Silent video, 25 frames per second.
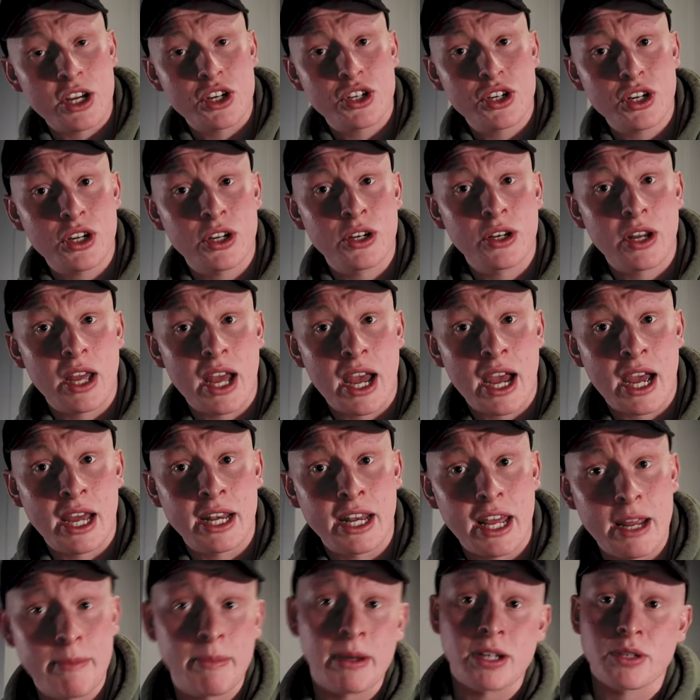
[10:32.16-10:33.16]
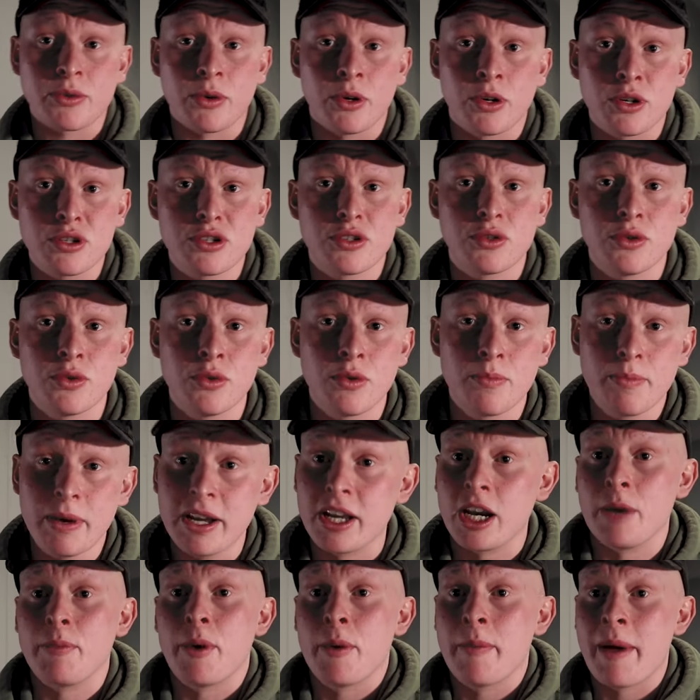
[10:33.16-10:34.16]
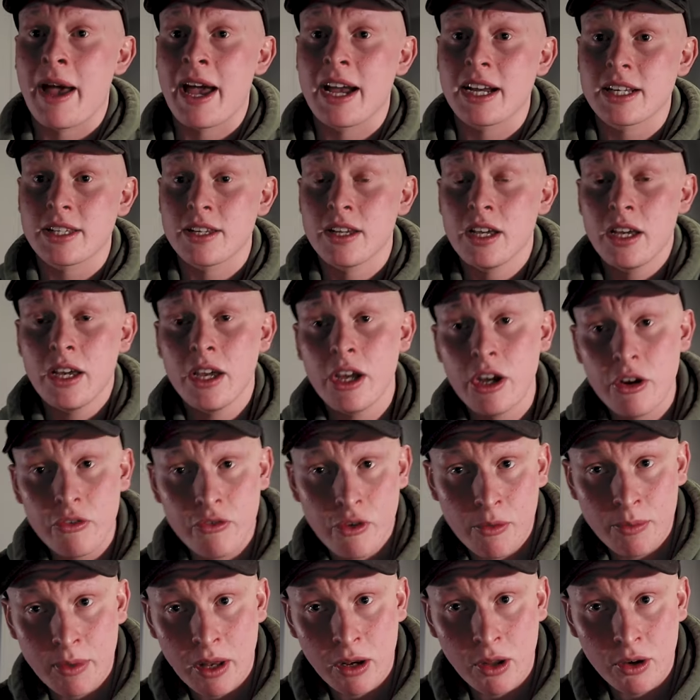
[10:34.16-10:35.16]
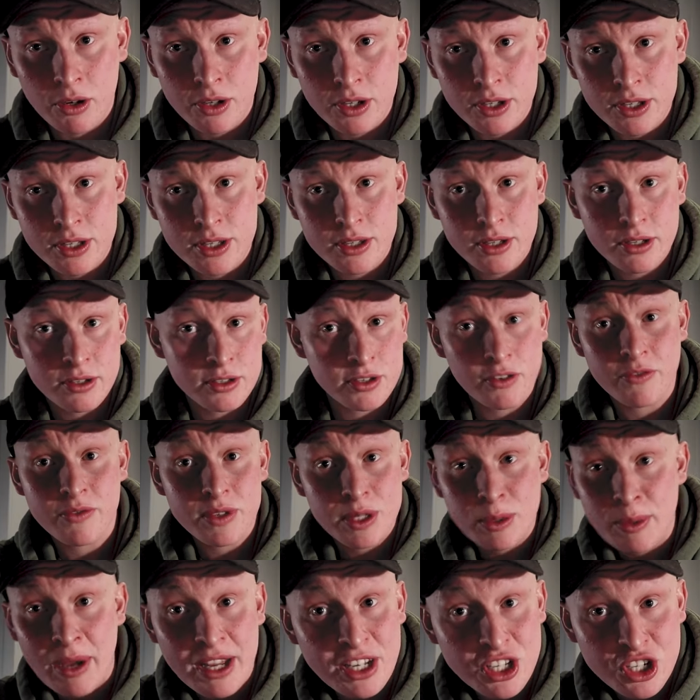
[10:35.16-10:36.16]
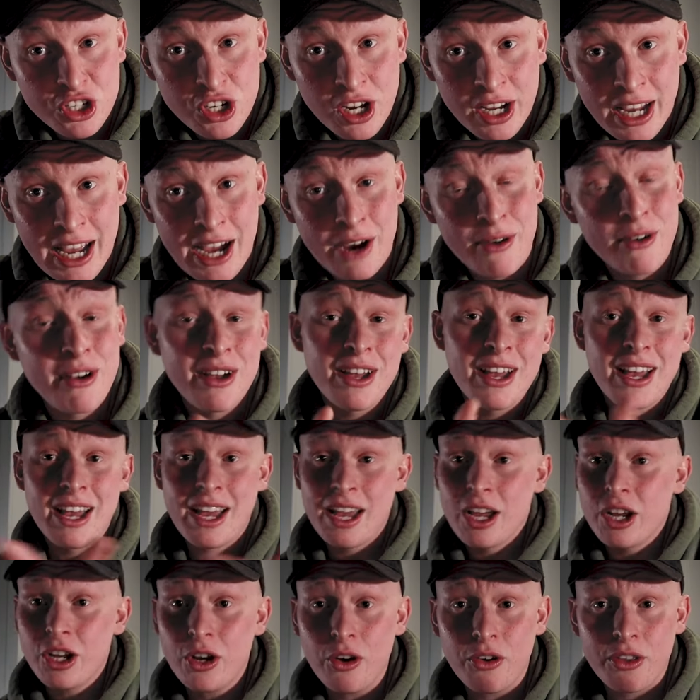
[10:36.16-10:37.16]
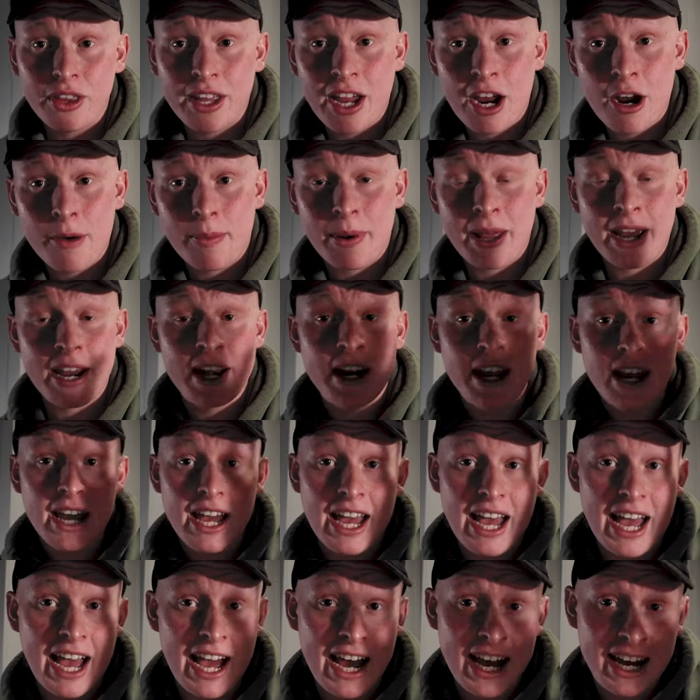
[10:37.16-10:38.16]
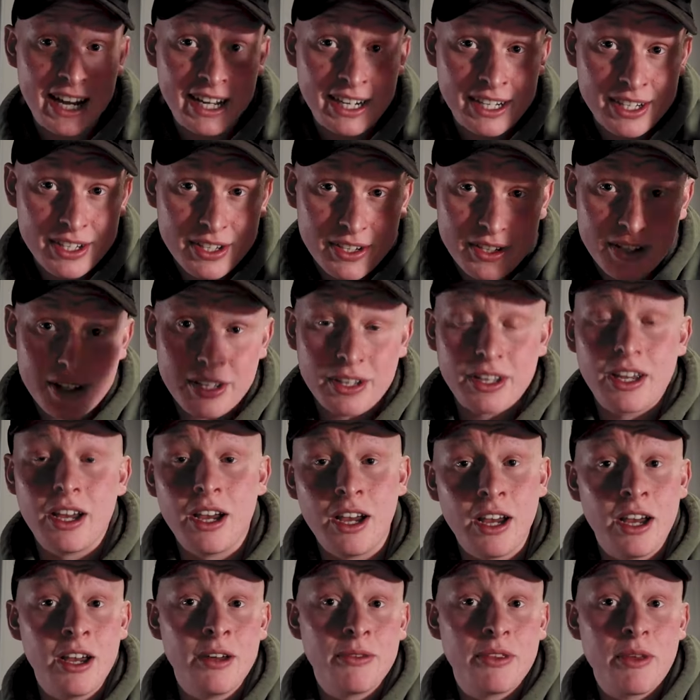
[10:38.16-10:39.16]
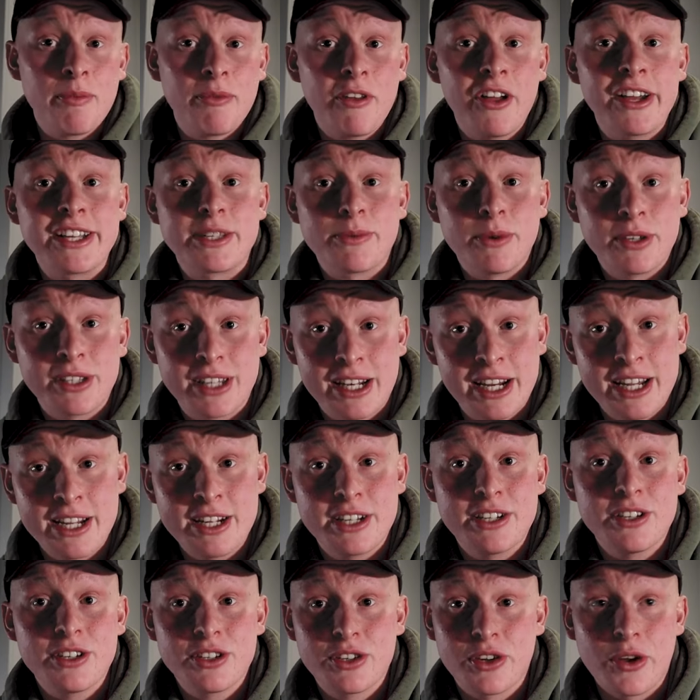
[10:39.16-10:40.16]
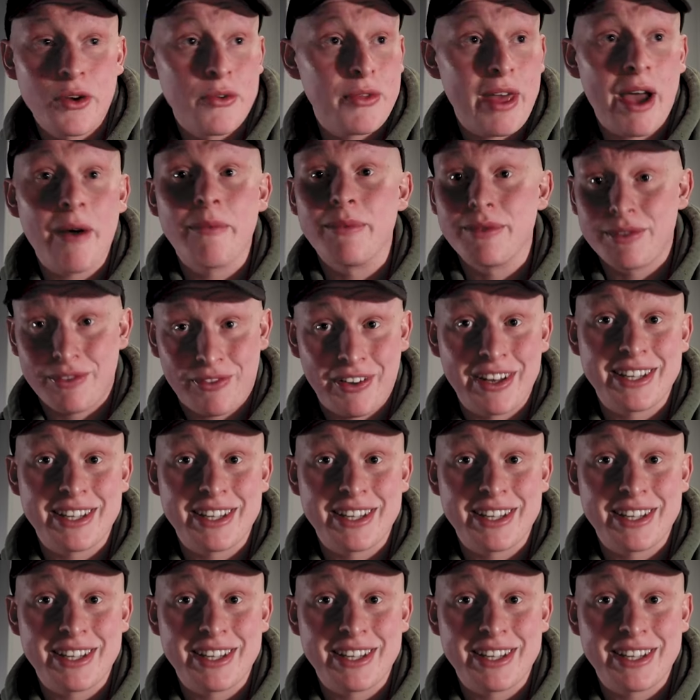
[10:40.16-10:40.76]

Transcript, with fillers: station, and head back to our hostel, picking up our bags from the lockers, because obviously we had to check out. Got on the aeroplane, and uh, the flights were delayed, so that was